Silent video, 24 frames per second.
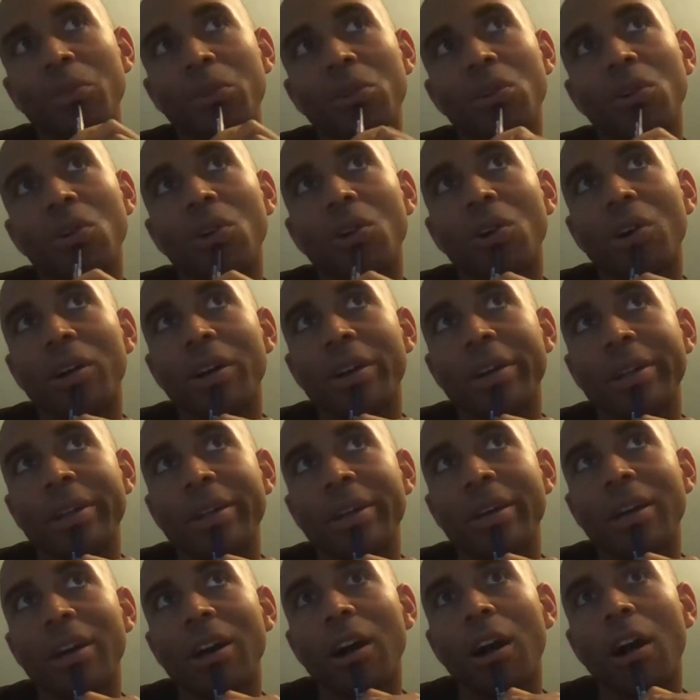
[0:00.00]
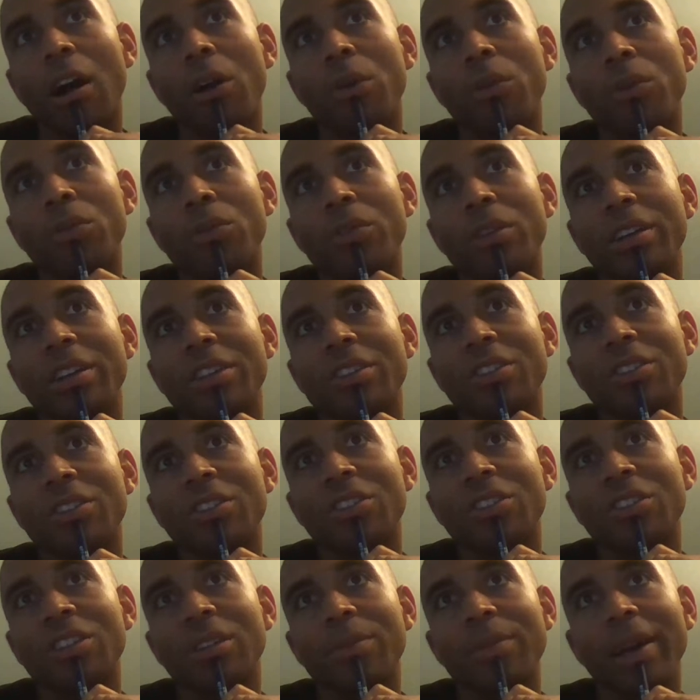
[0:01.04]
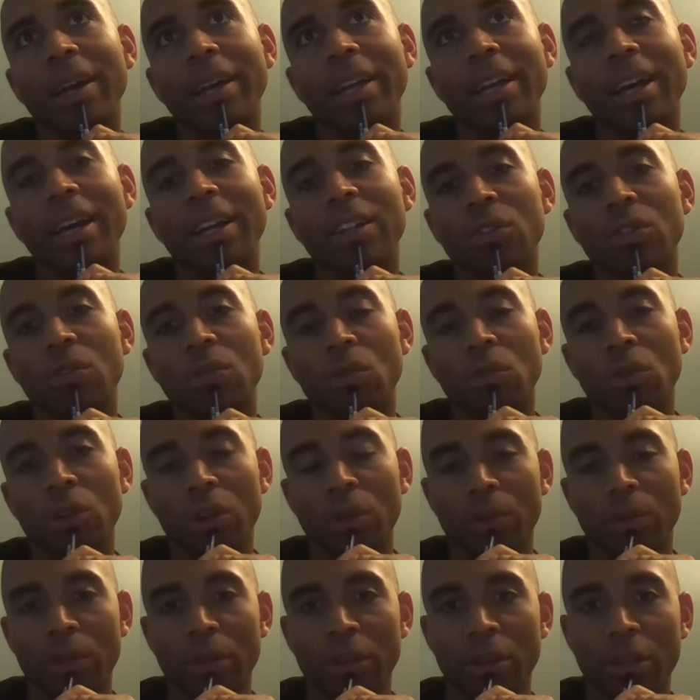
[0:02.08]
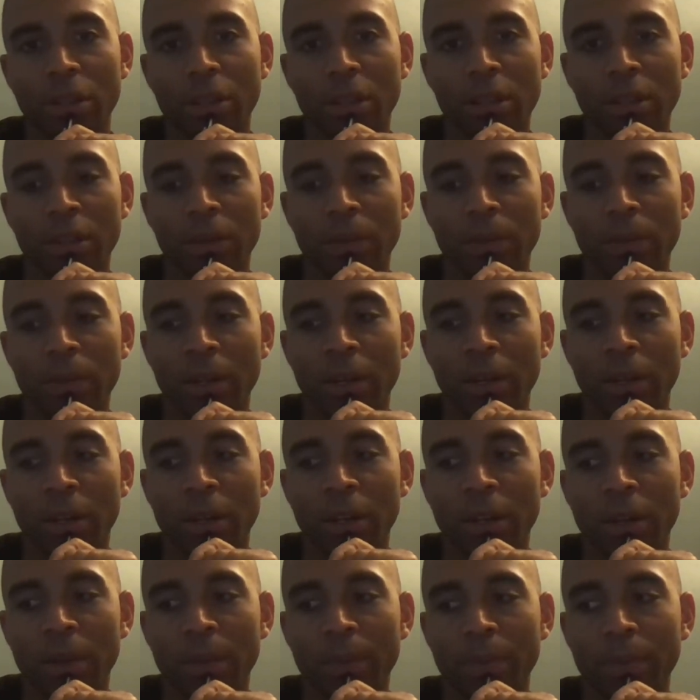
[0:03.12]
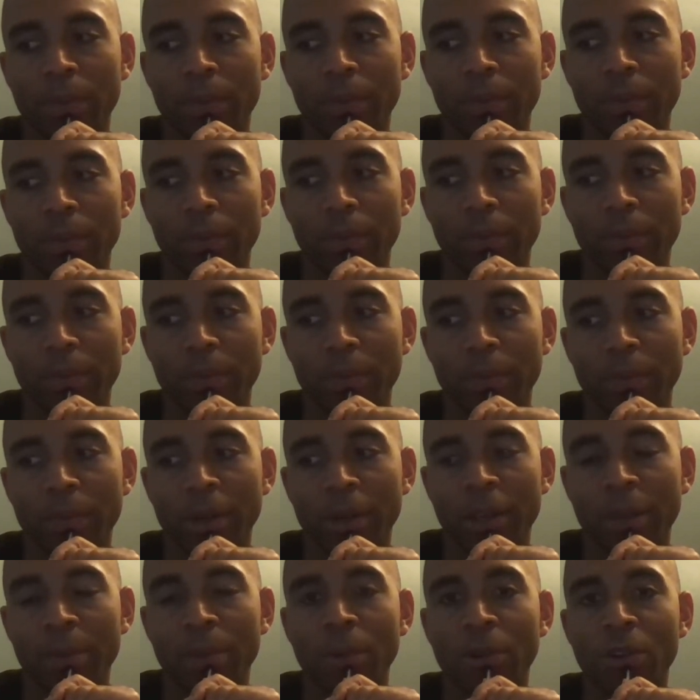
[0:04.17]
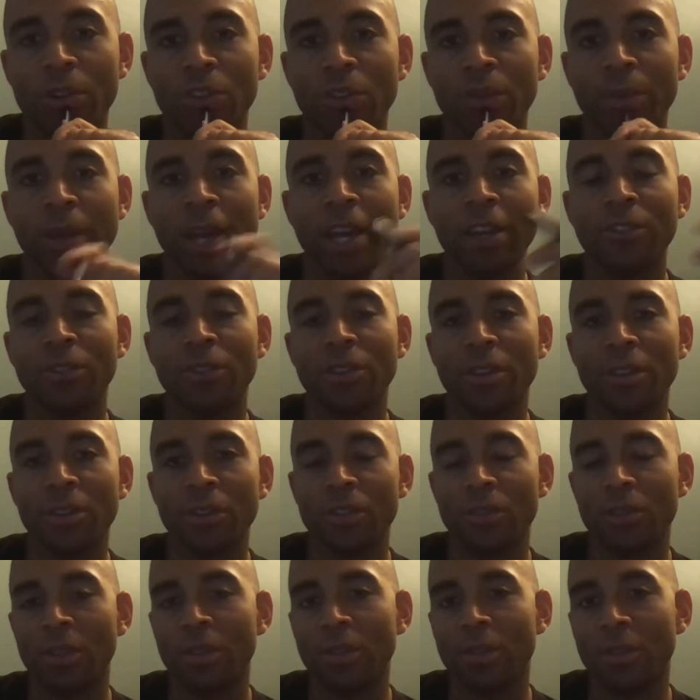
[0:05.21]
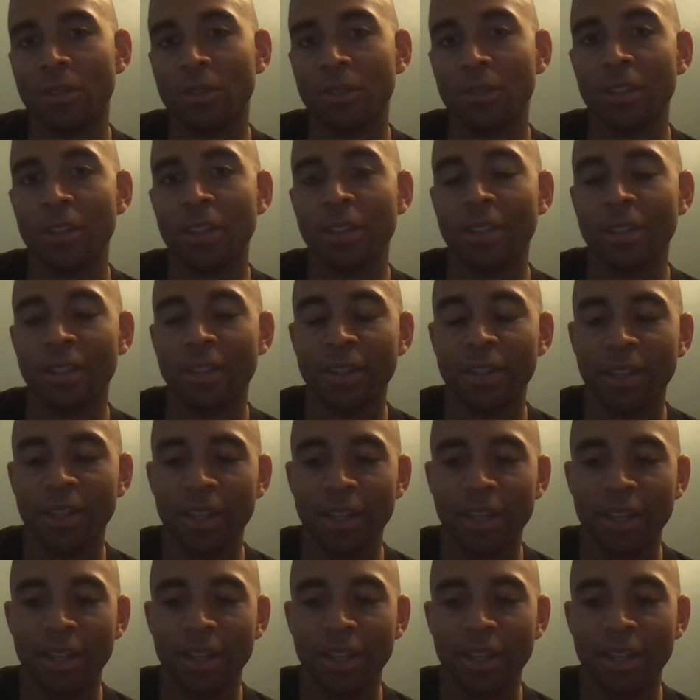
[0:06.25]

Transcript: went on, our relationship, I got to work with my emotional master coach who lives in New Zealand.